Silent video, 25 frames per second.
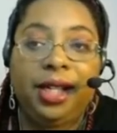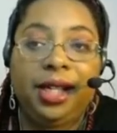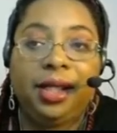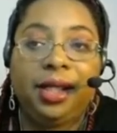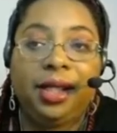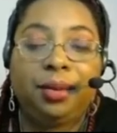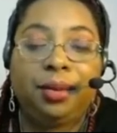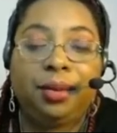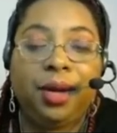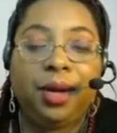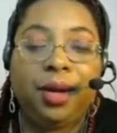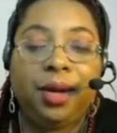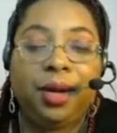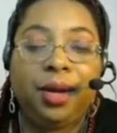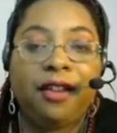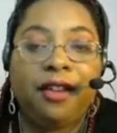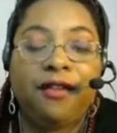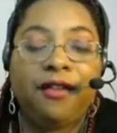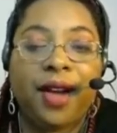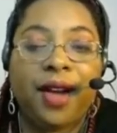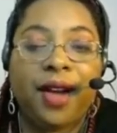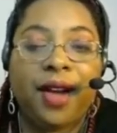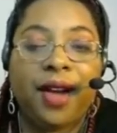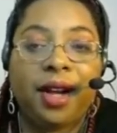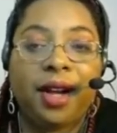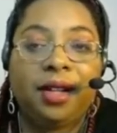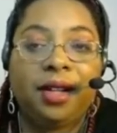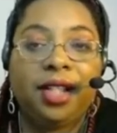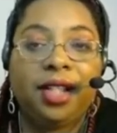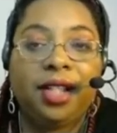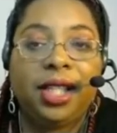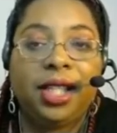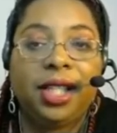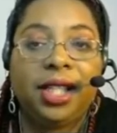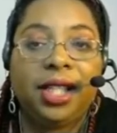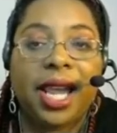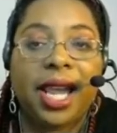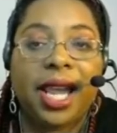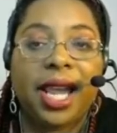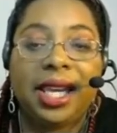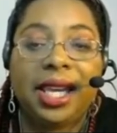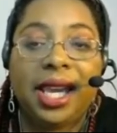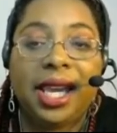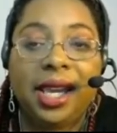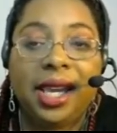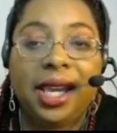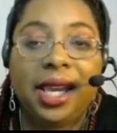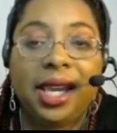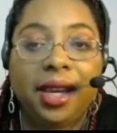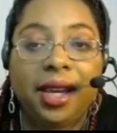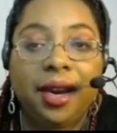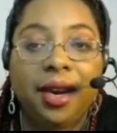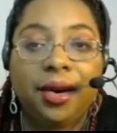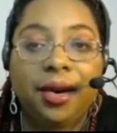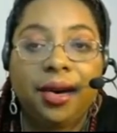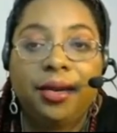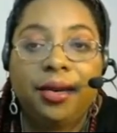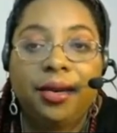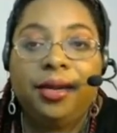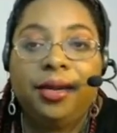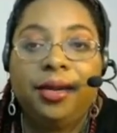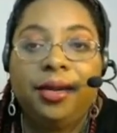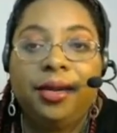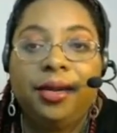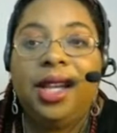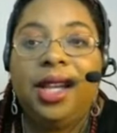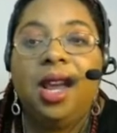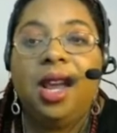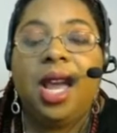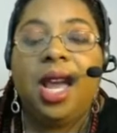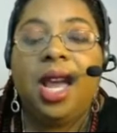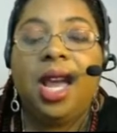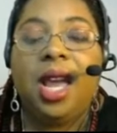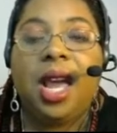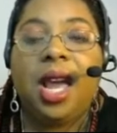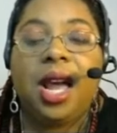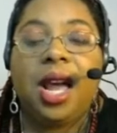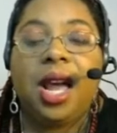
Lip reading: You need to print out files at Kinko's